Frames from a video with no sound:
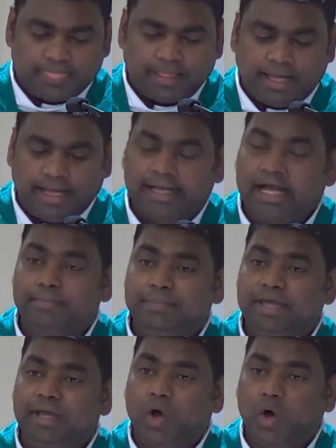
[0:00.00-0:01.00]

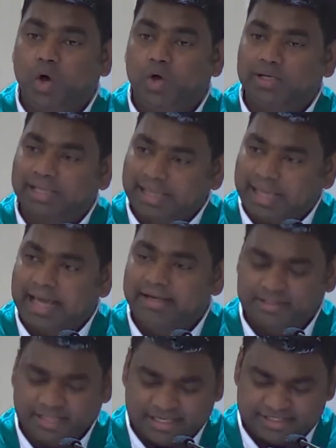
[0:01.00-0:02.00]
agape or
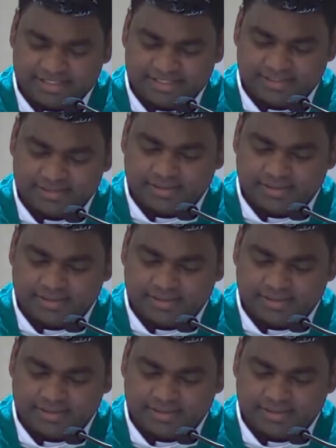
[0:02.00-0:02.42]
caritas,